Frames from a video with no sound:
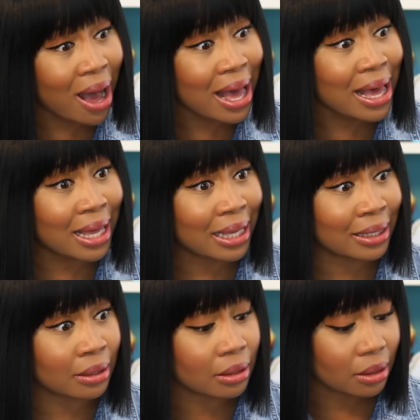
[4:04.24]

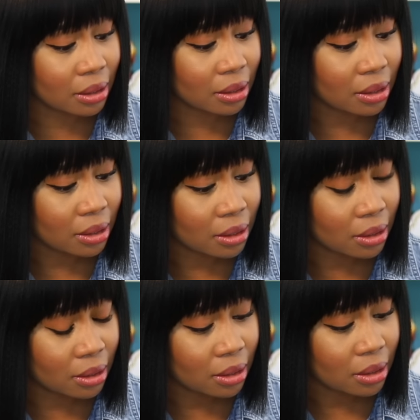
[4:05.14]
One.
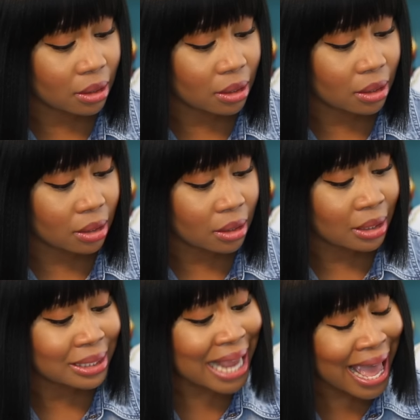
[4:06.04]
China One.
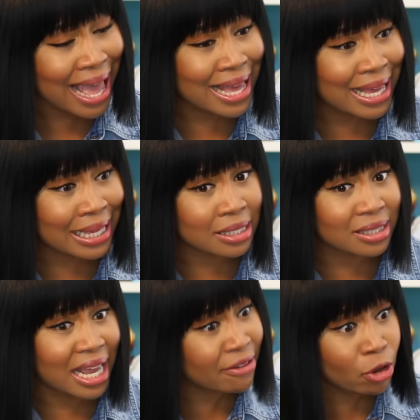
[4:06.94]
Yes.
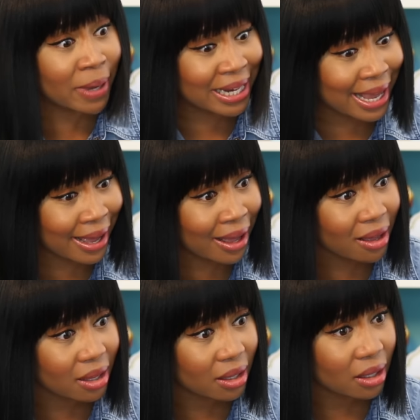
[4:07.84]
Have you been there?
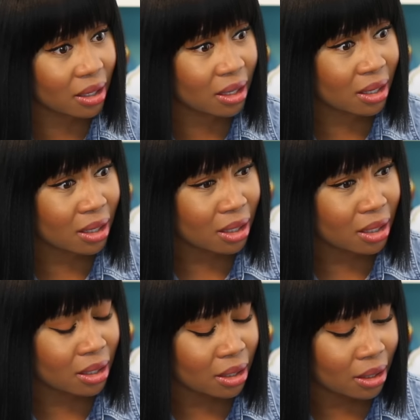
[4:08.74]

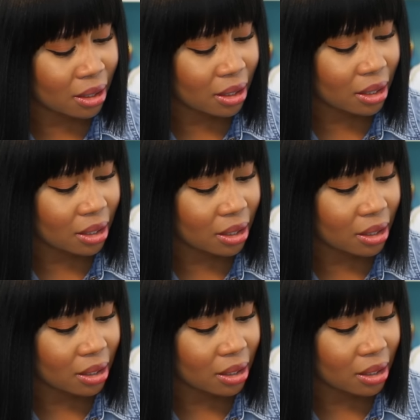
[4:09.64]
No, I haven't.